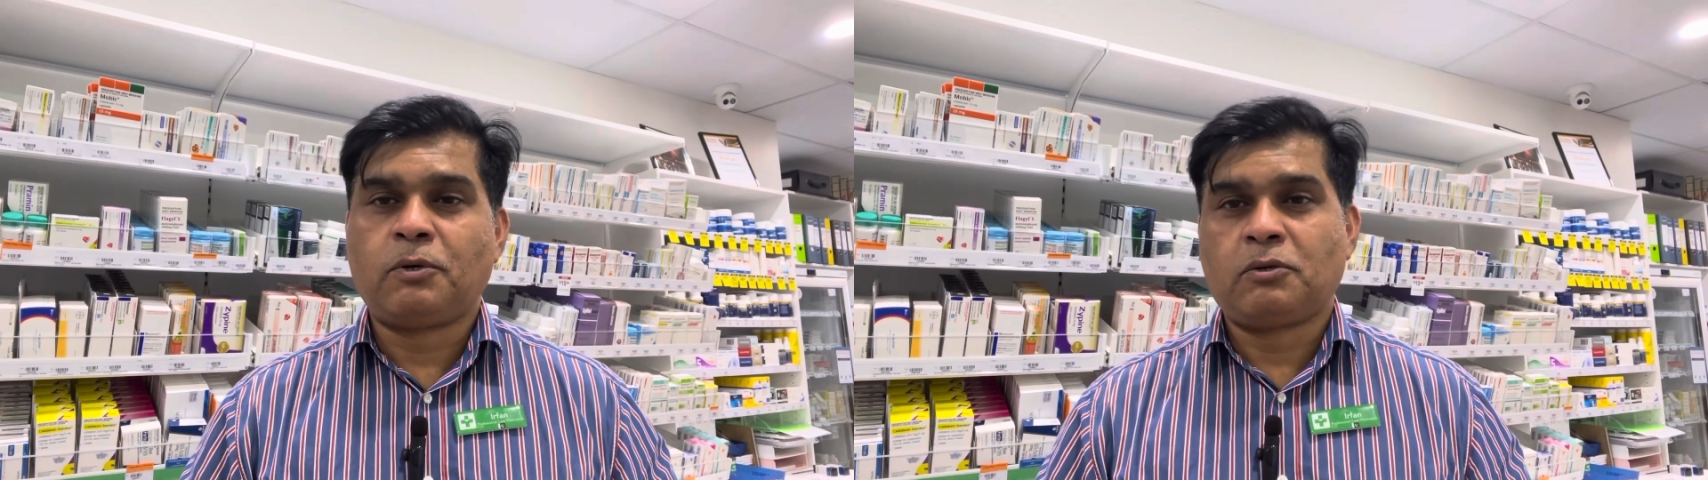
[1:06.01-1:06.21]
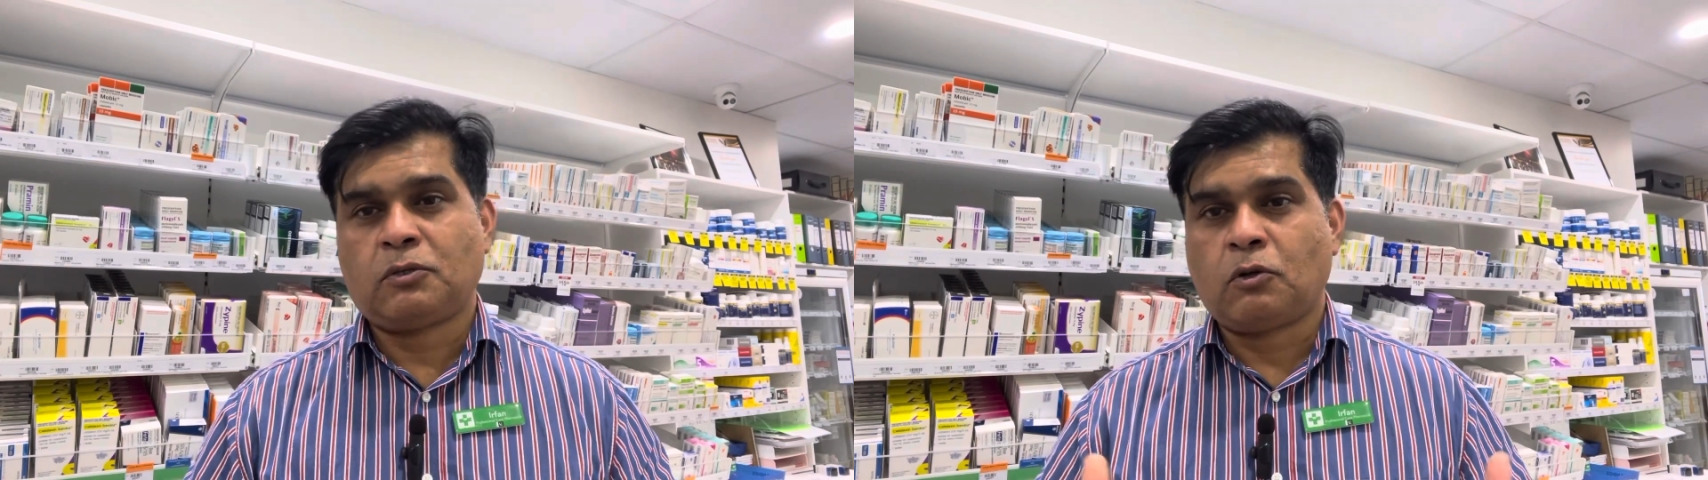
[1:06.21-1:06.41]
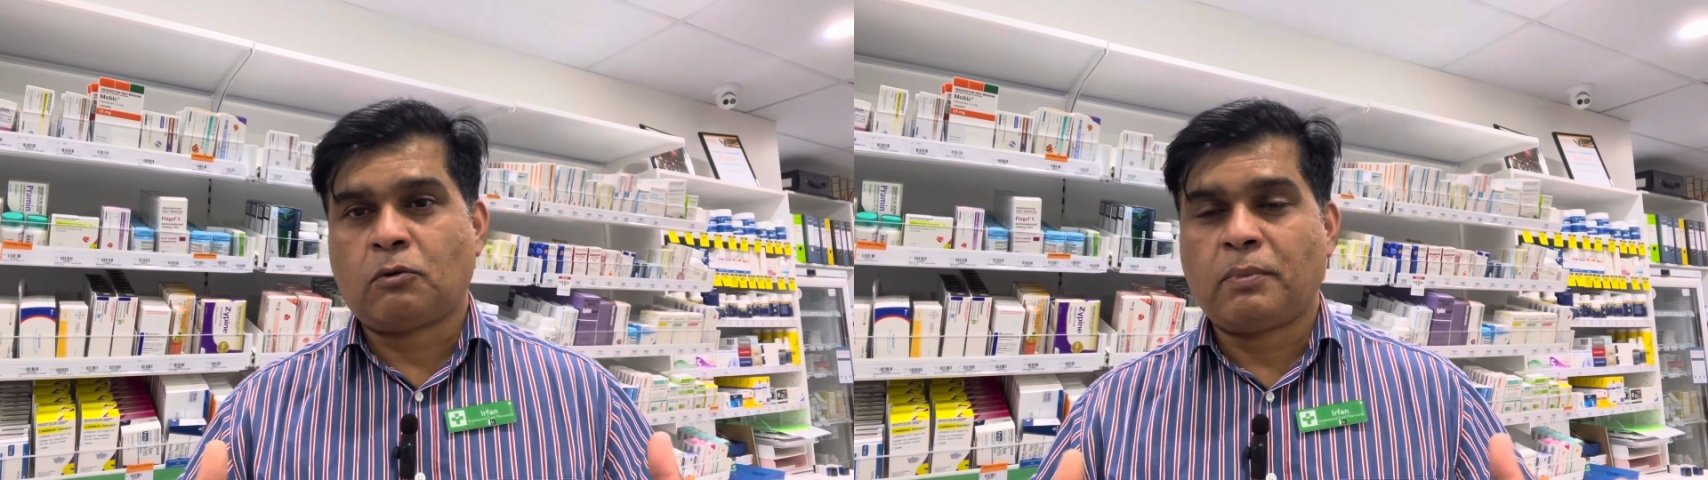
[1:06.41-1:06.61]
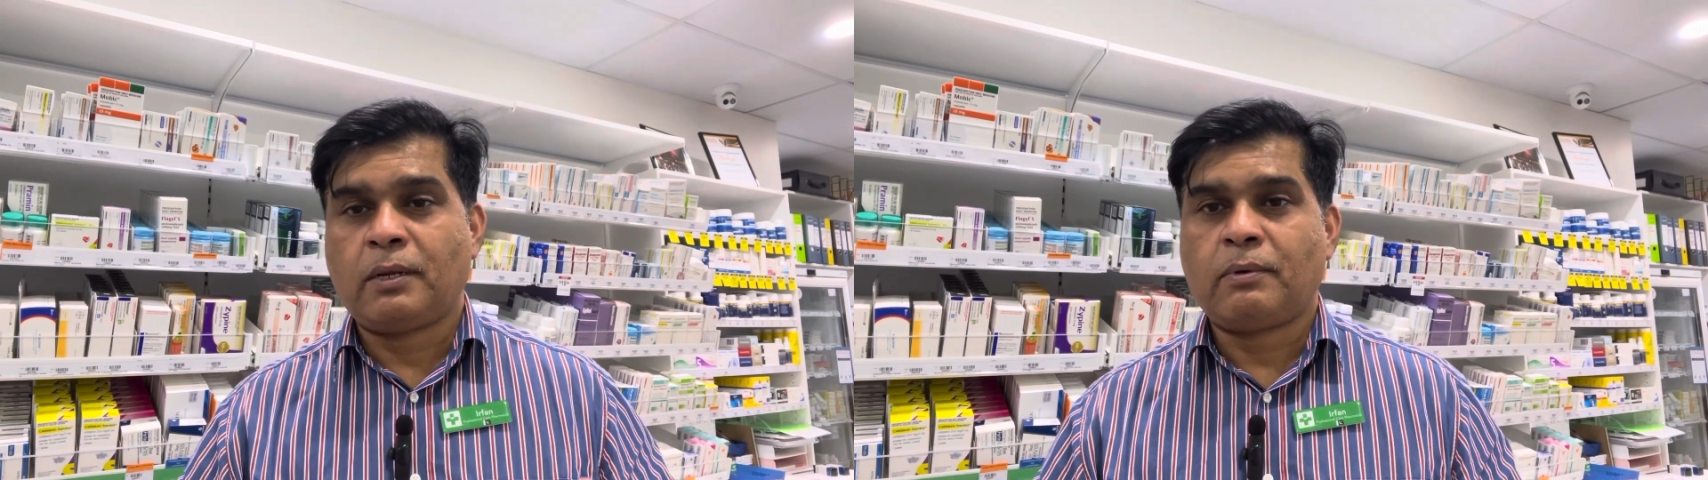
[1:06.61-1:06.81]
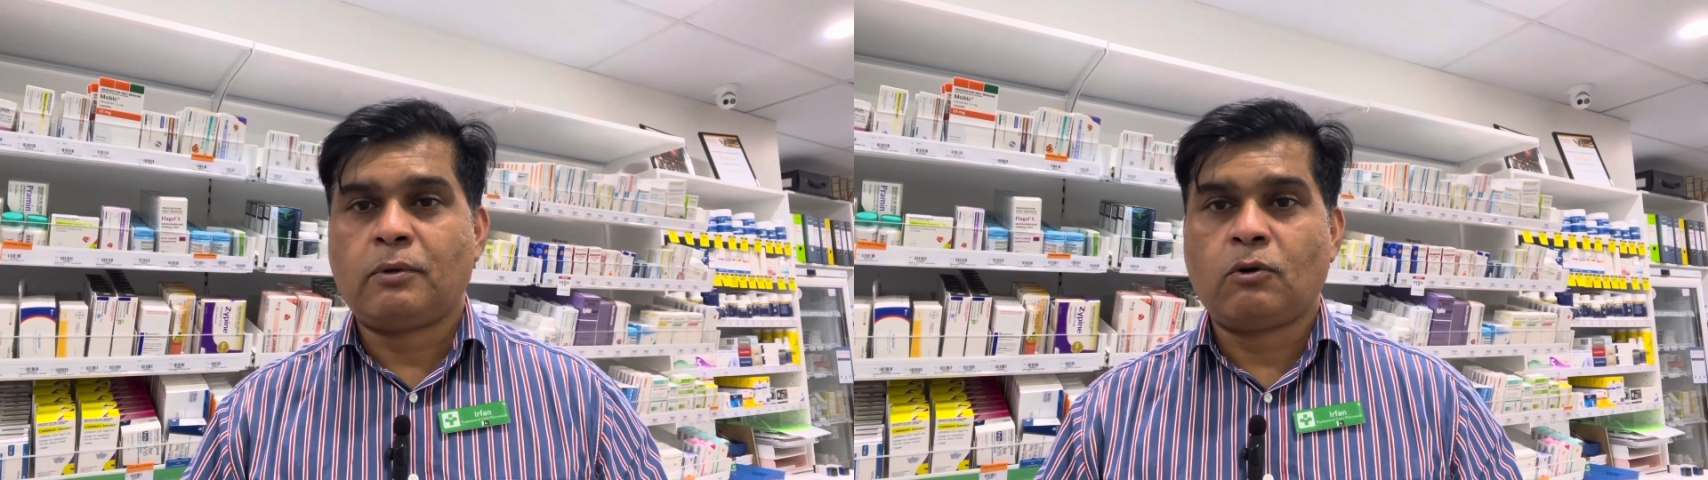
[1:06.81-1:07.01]
because not
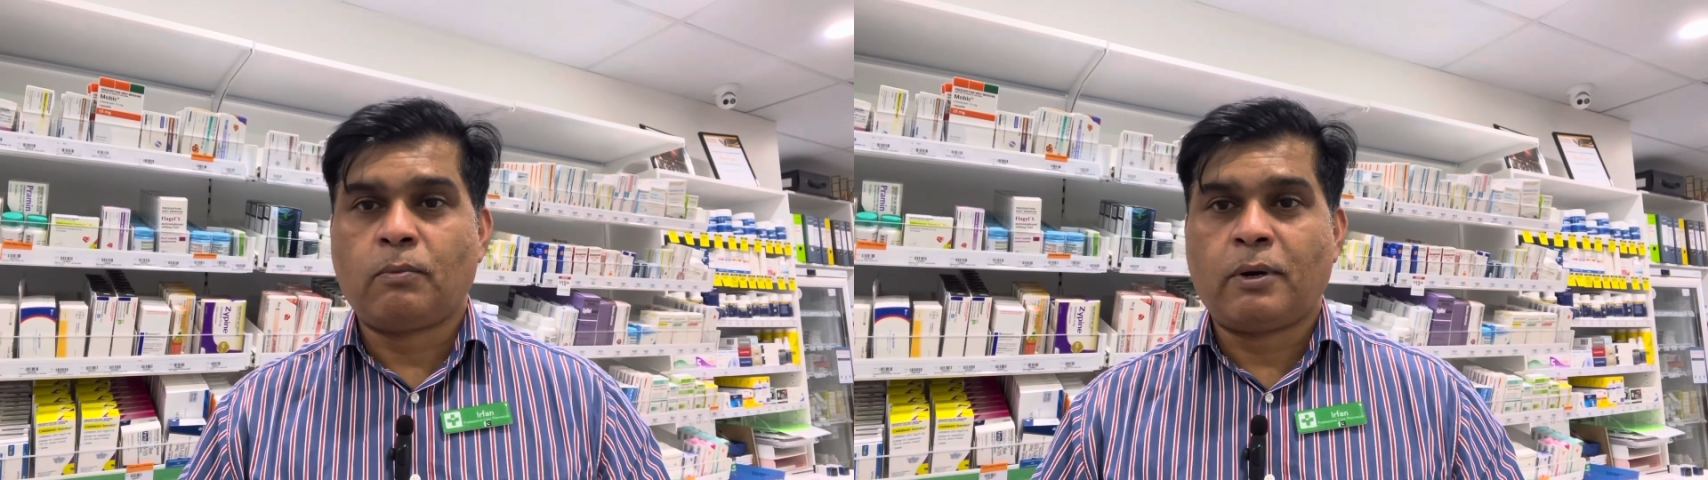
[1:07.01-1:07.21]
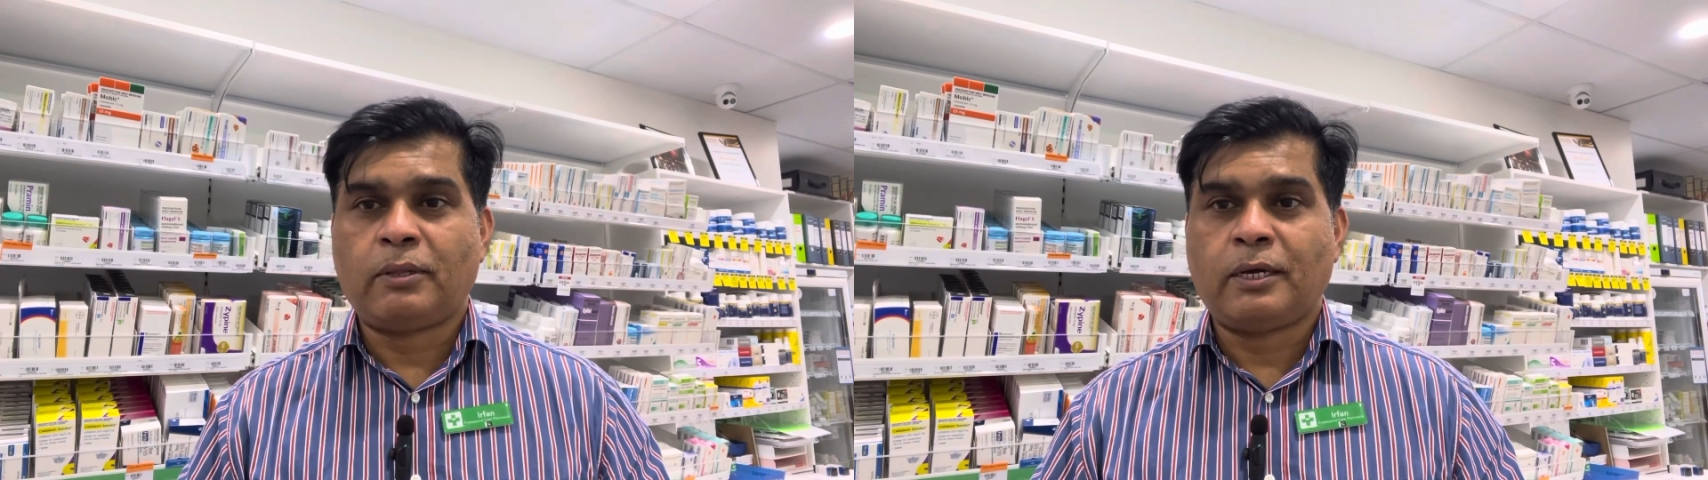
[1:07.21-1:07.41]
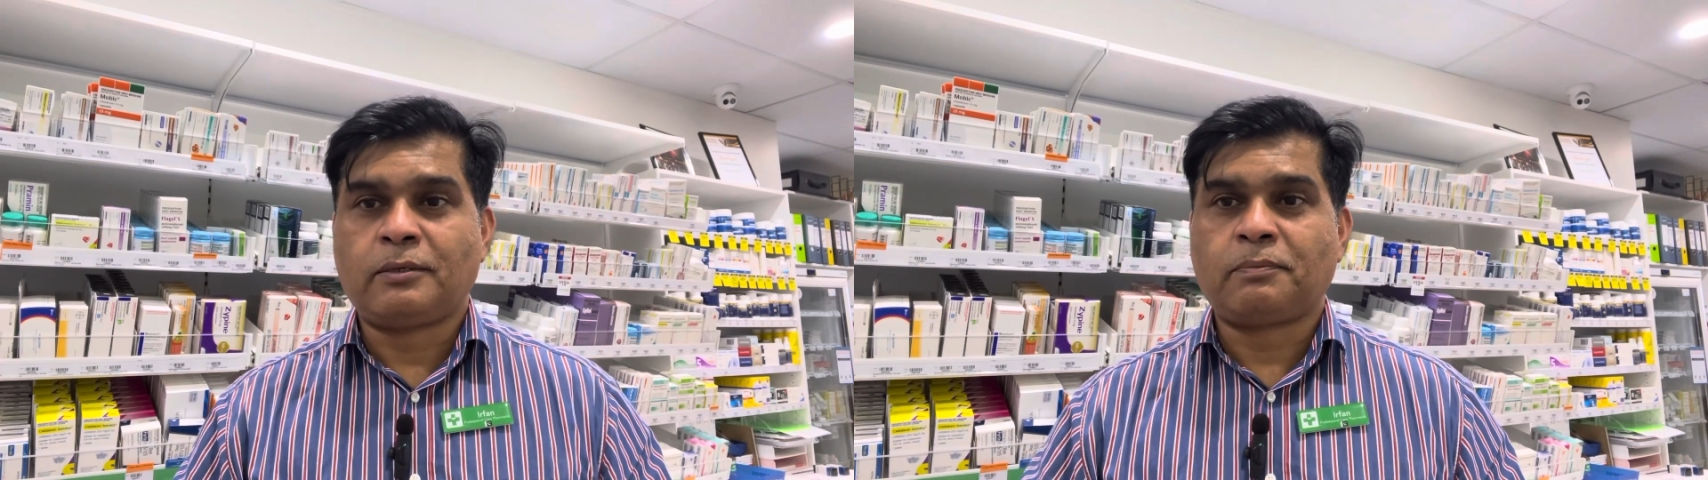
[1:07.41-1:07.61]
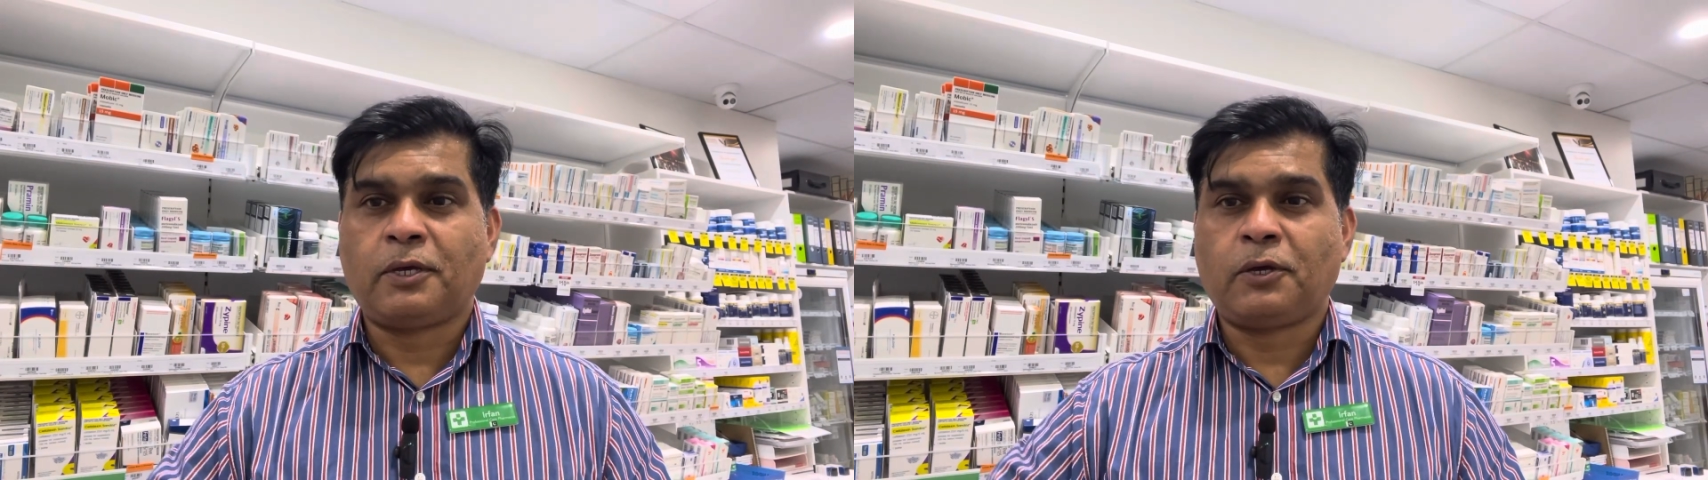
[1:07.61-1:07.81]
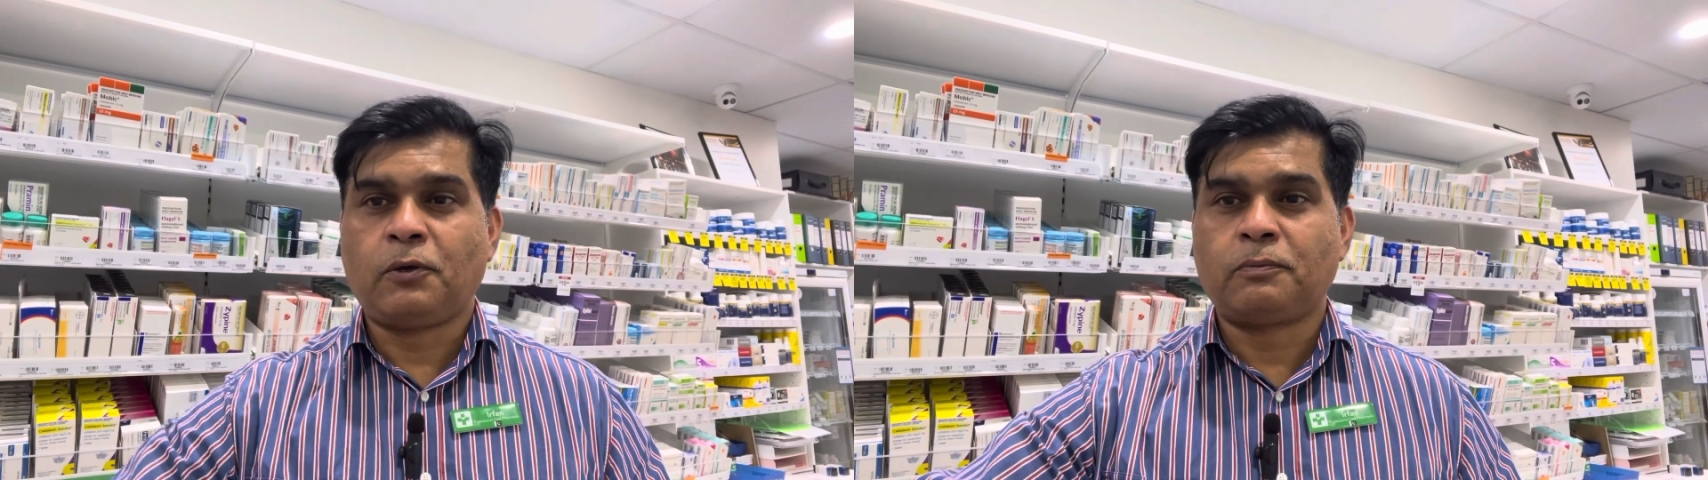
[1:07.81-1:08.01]
many people know about that.
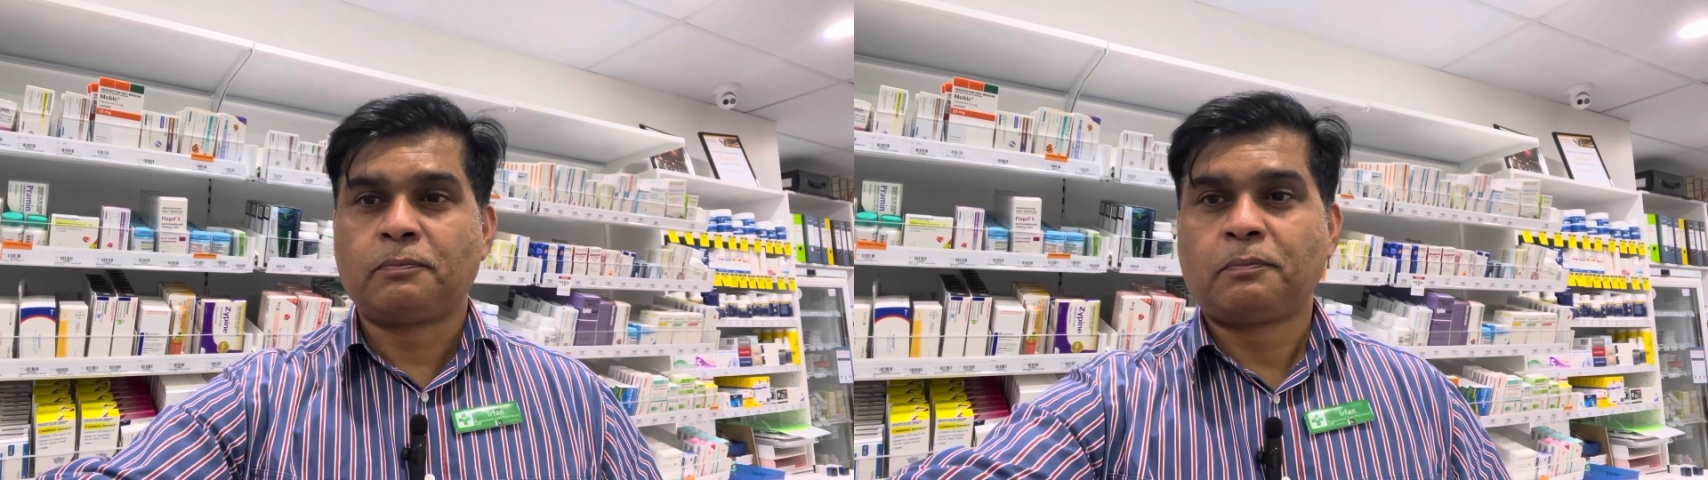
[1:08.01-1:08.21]
Thank you.